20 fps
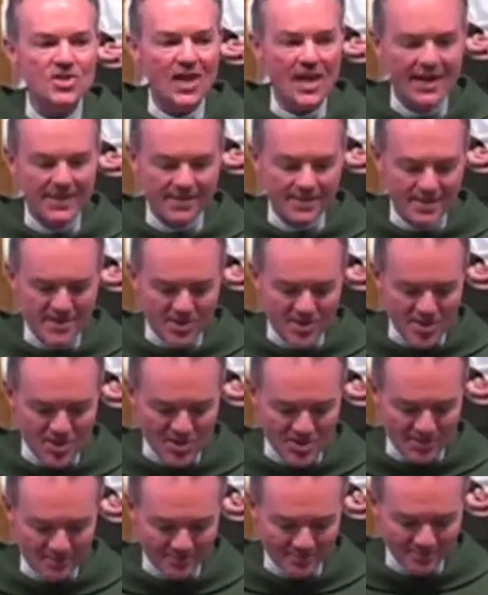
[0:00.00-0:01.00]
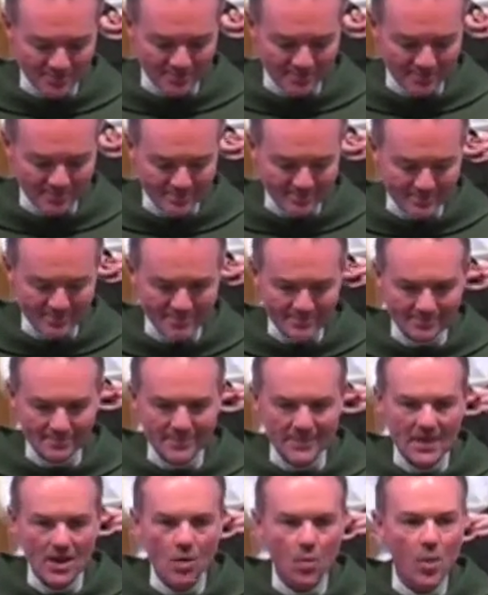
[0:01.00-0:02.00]
like this.
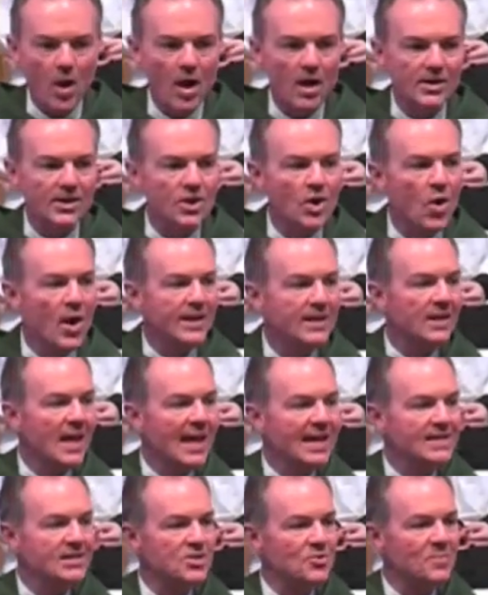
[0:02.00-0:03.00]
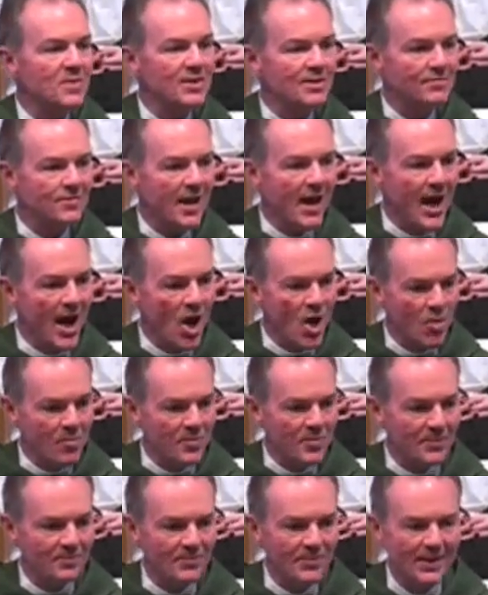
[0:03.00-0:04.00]
Well, I'd like to be of
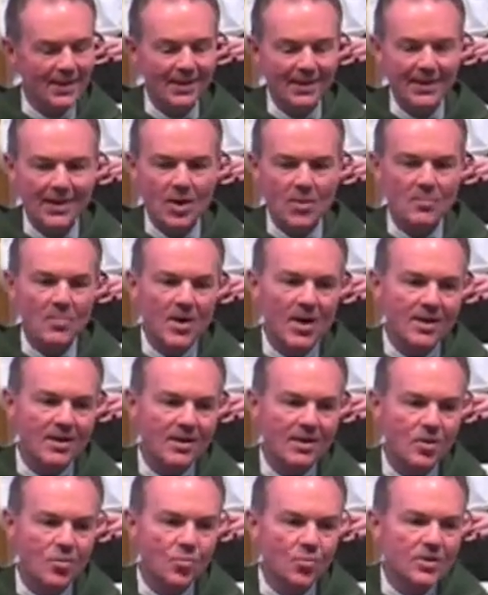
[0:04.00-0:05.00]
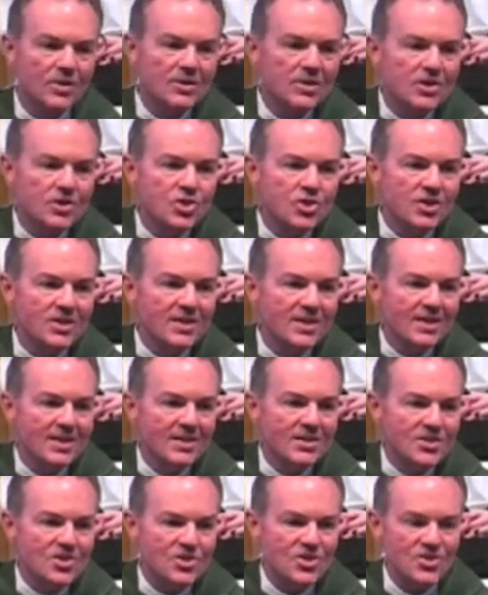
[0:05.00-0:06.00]
help, but religion
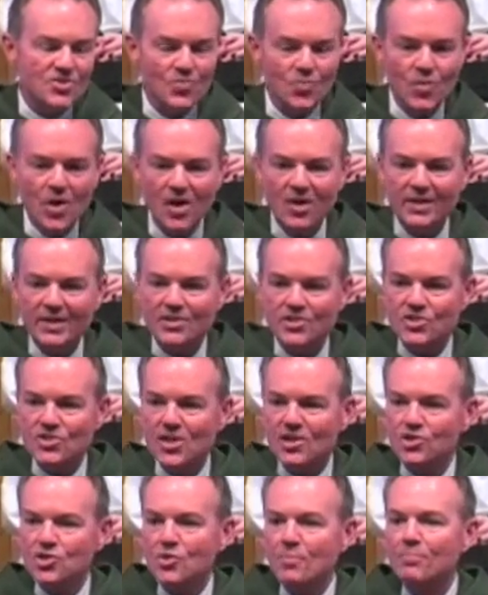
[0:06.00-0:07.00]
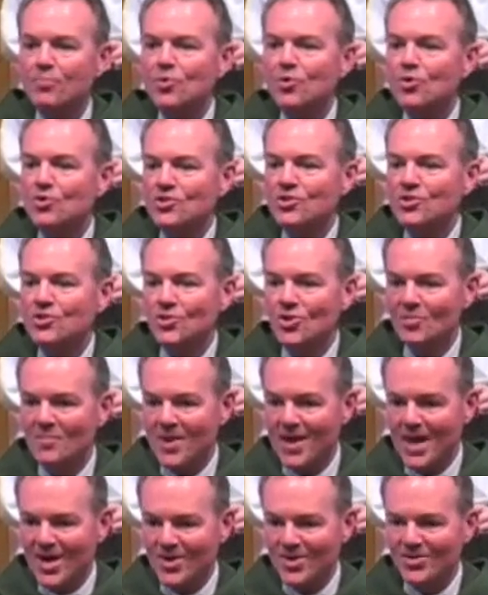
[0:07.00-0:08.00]
is, well, it's such a personal
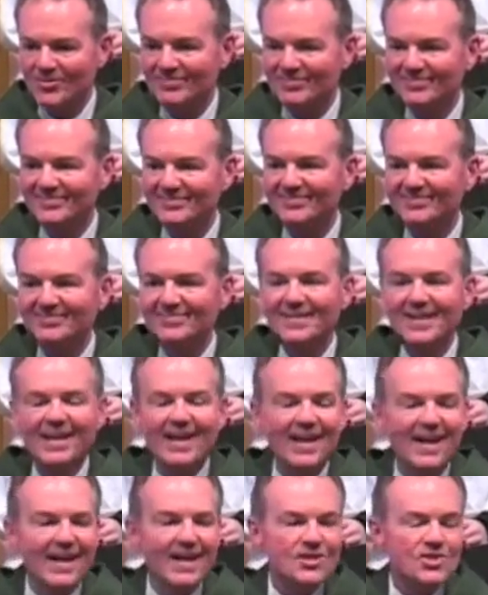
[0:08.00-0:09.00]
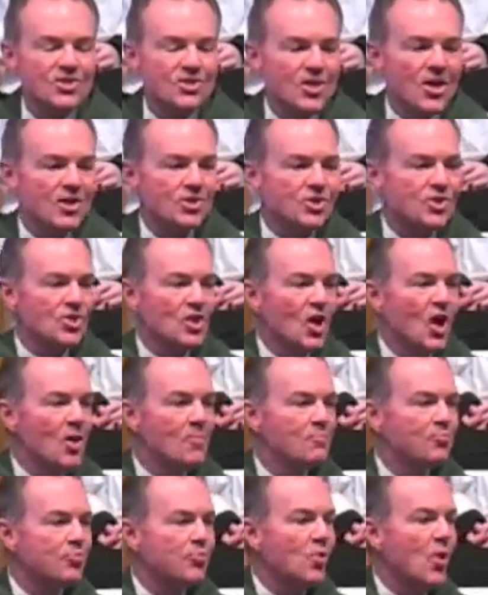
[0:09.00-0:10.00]
matter. It's such a
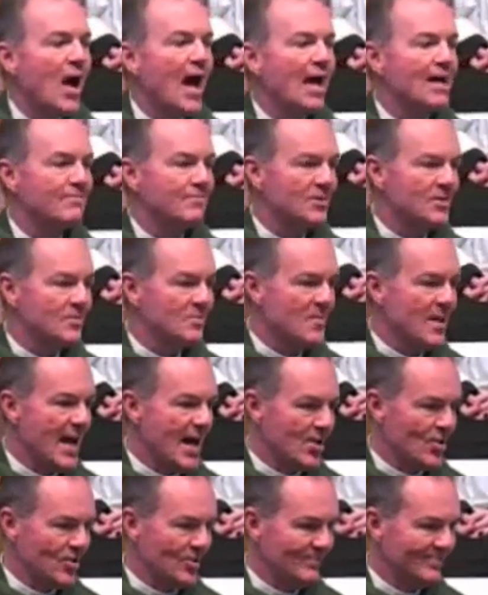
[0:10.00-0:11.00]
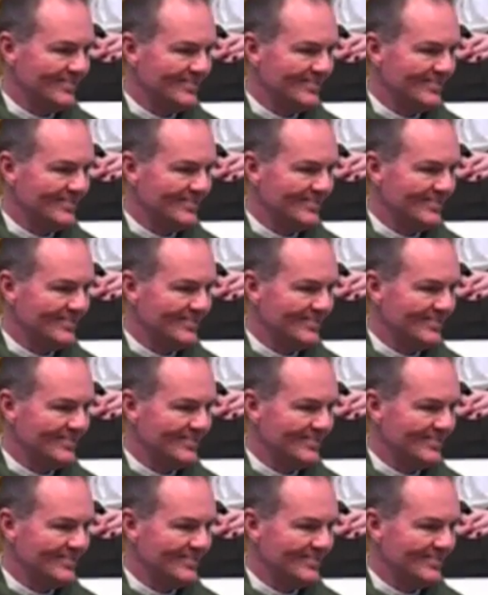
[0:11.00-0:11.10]
private matter.